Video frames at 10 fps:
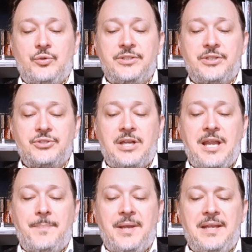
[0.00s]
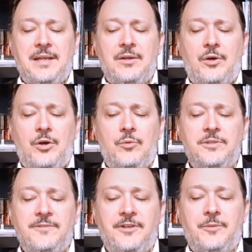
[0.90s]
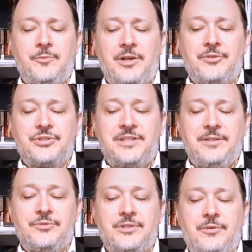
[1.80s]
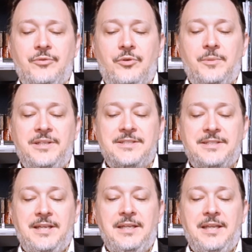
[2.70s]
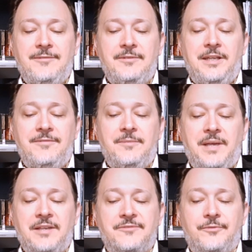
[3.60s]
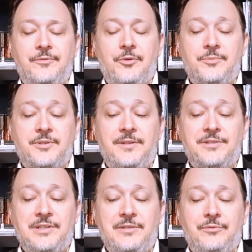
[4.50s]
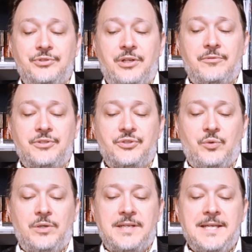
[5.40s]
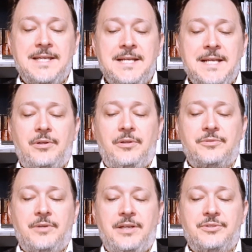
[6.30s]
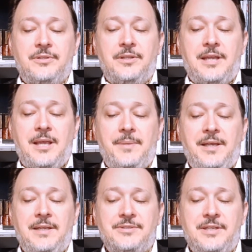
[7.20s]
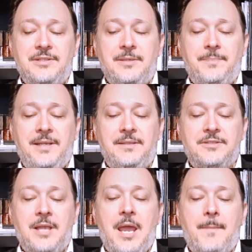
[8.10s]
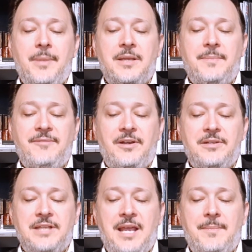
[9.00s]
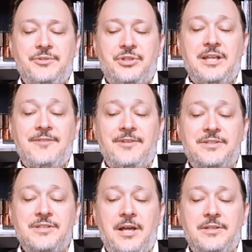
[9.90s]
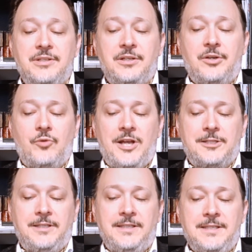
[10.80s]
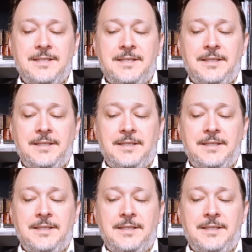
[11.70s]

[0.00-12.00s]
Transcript: enjoy such a campaign, and all would develop greater skills than are normally seen within even masterful groups of the single genre sort. Moderate alteration of the campaign is easy and painless, but can be very damaging if it is not done correctly.